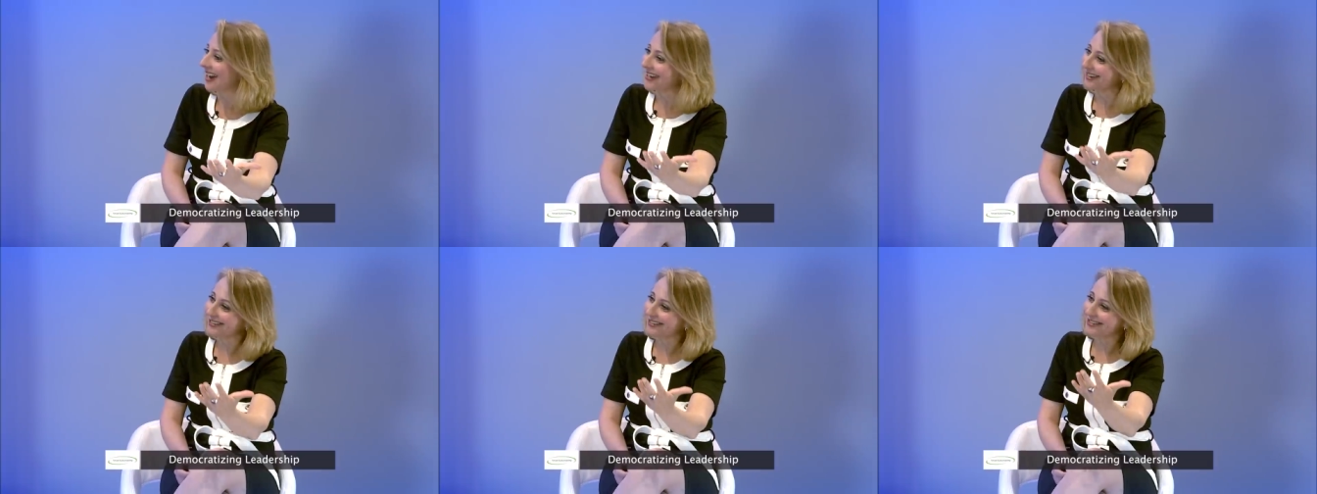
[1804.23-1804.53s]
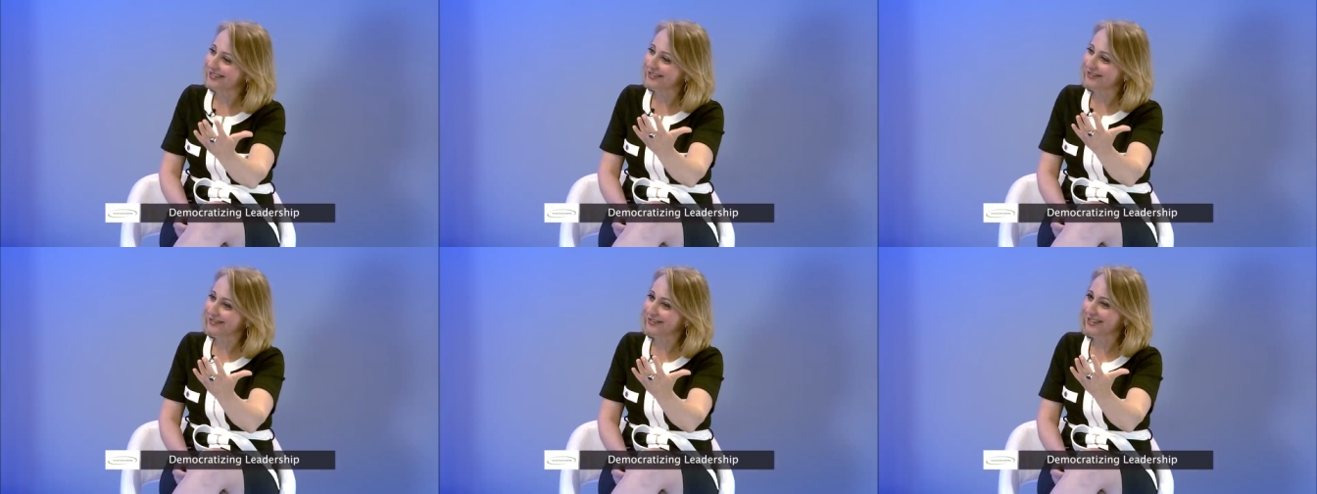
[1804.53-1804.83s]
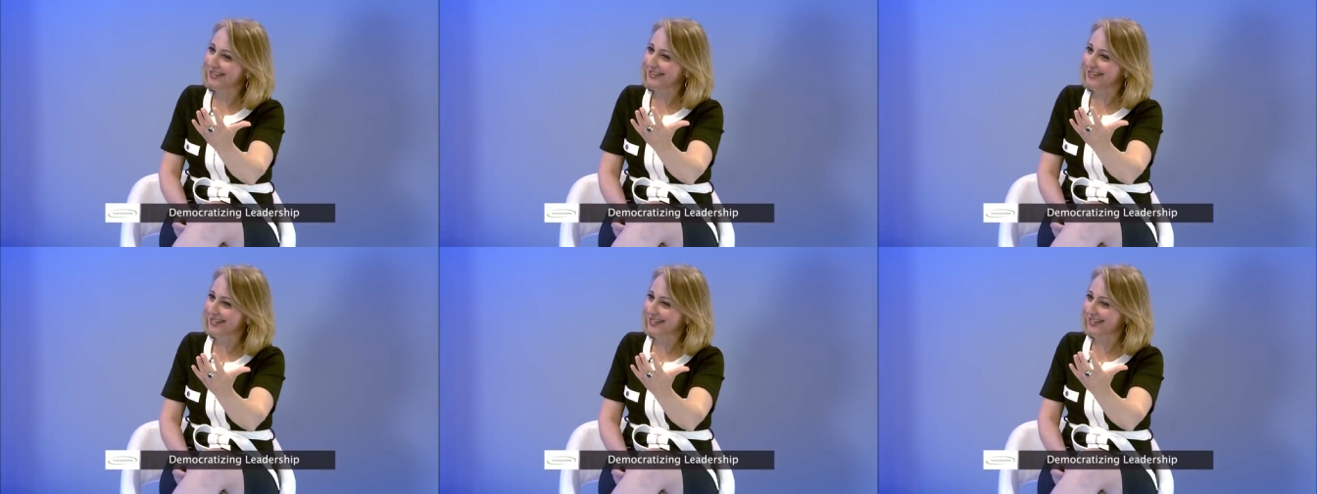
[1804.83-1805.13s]
and you
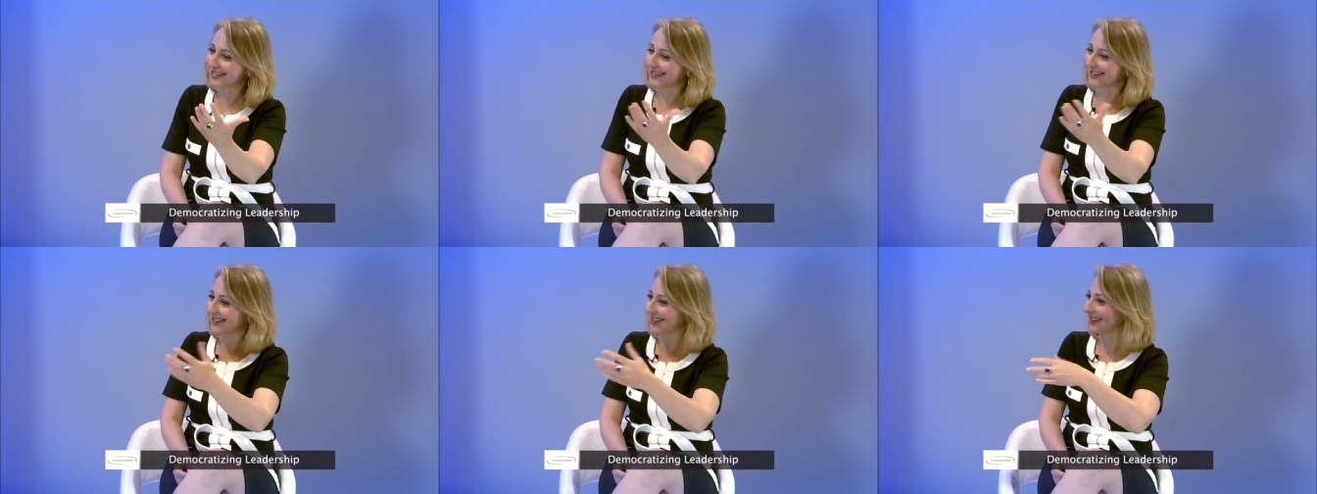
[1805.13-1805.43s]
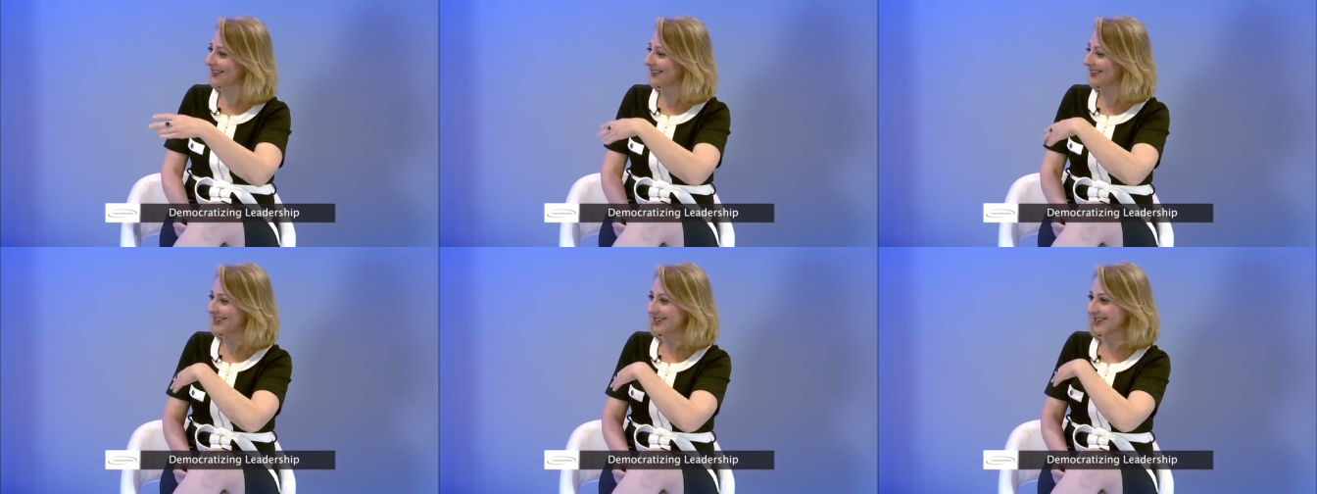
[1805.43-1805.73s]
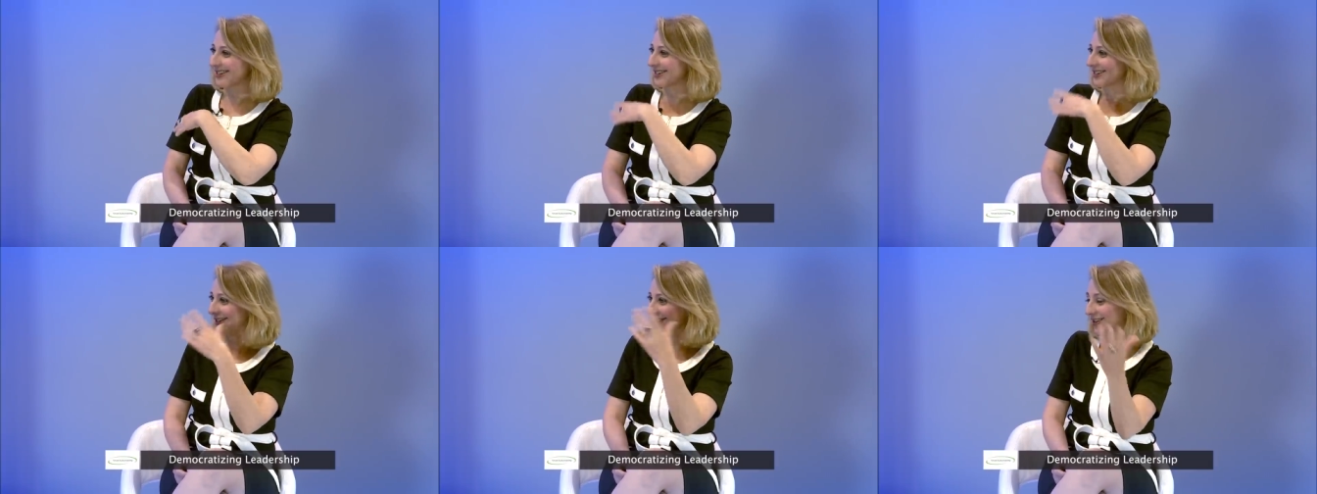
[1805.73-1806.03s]
can see that
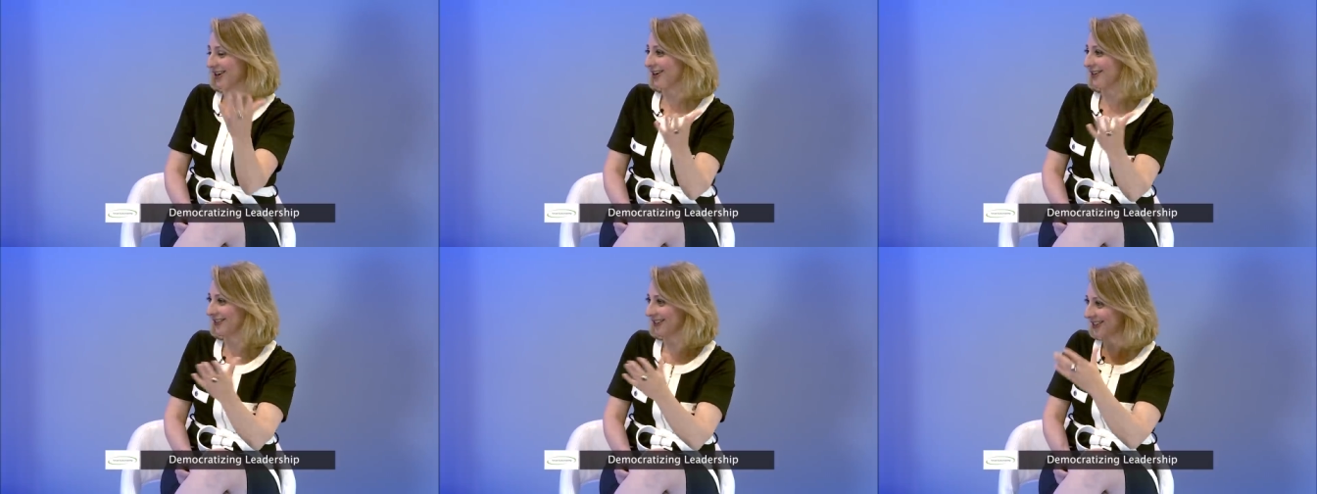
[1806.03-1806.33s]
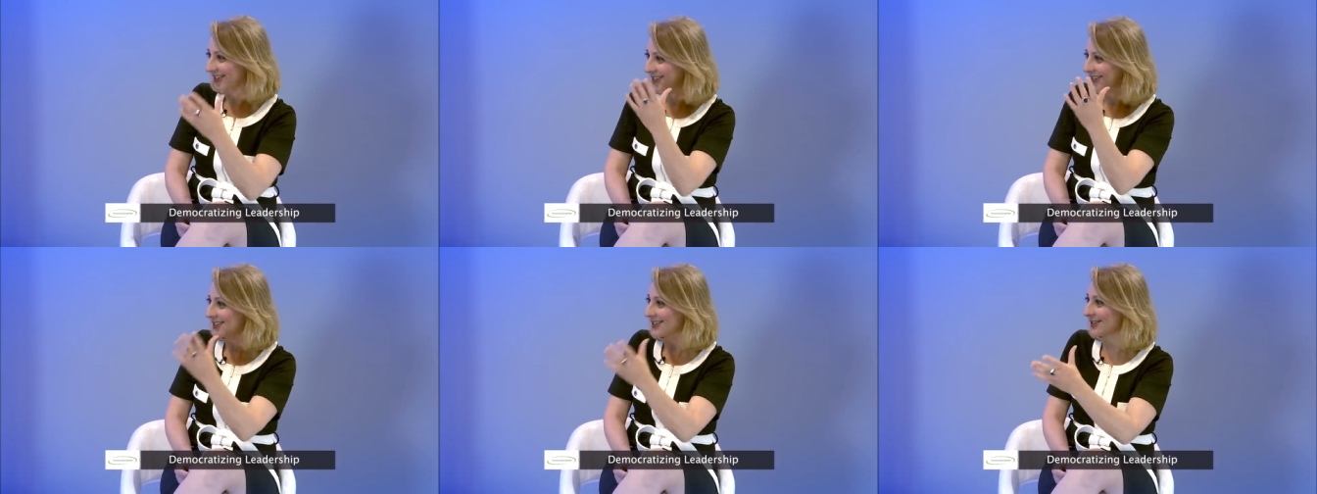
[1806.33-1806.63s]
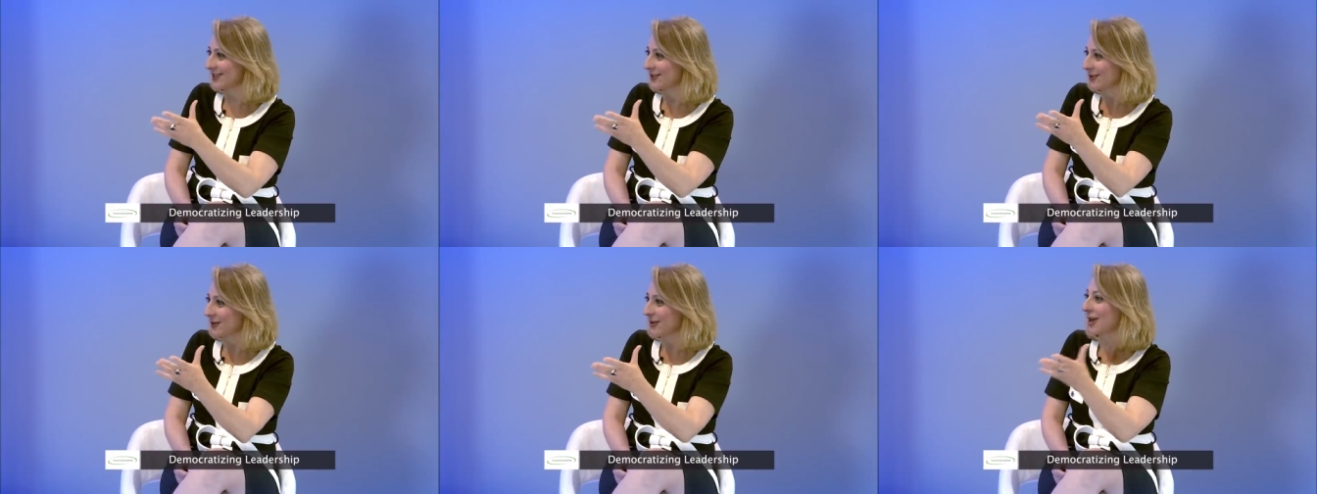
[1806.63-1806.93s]
this is a this
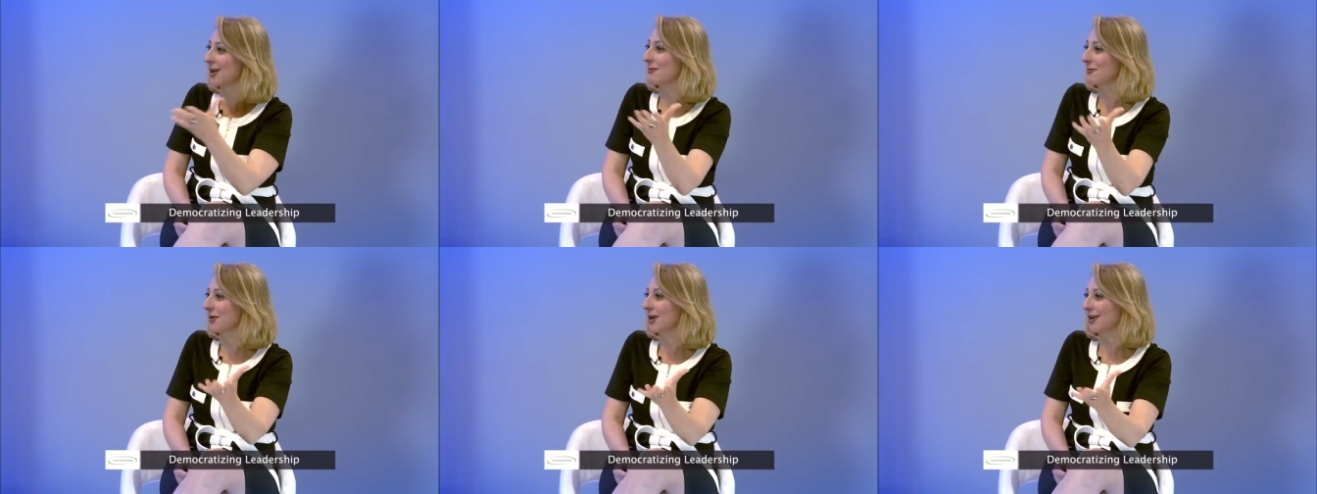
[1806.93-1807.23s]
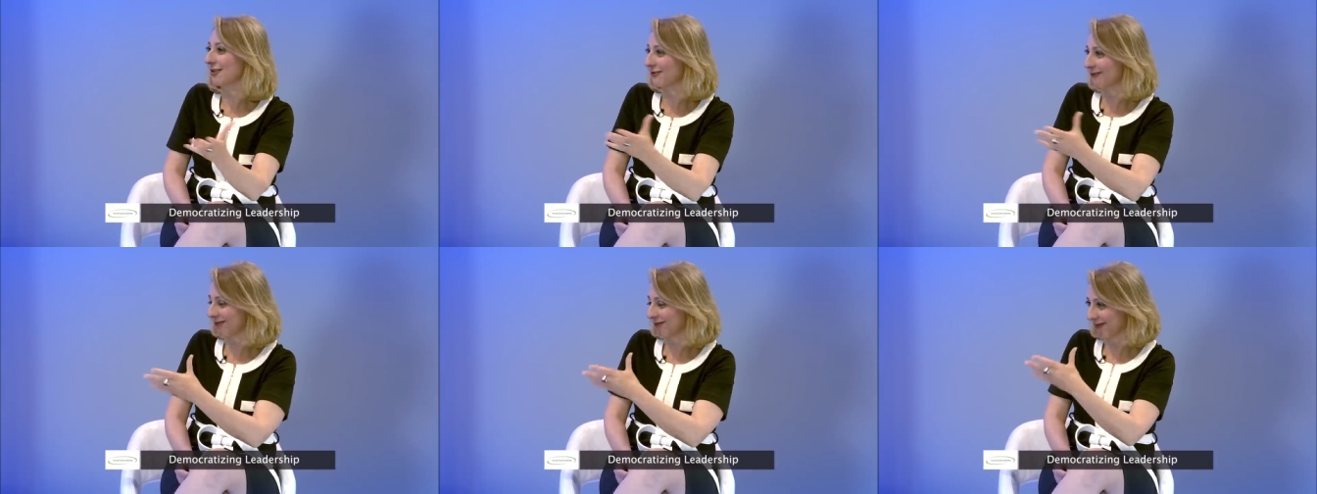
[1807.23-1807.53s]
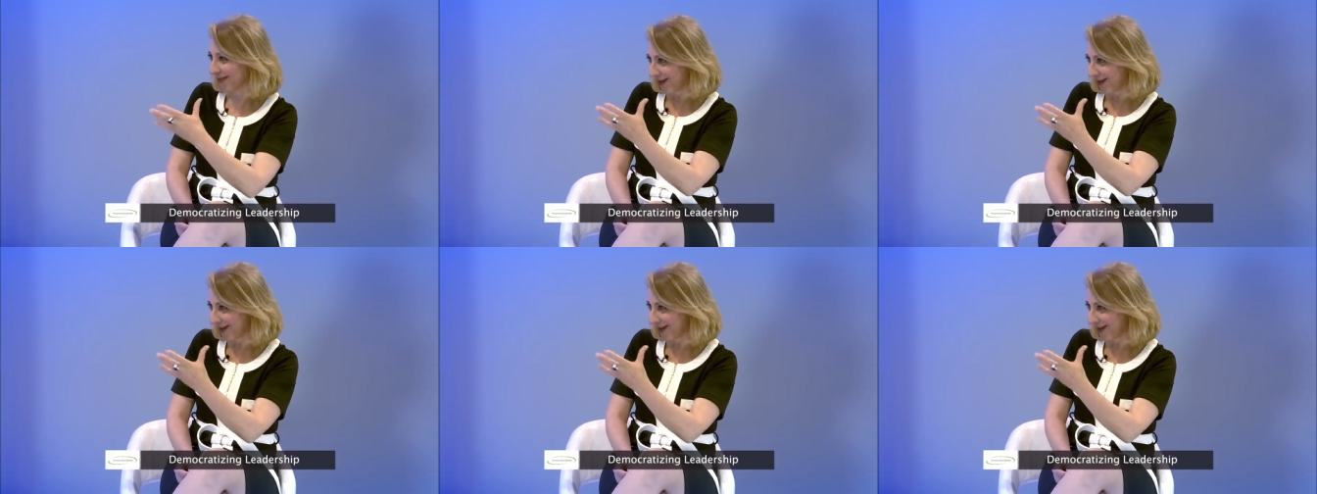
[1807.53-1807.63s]
is a great way of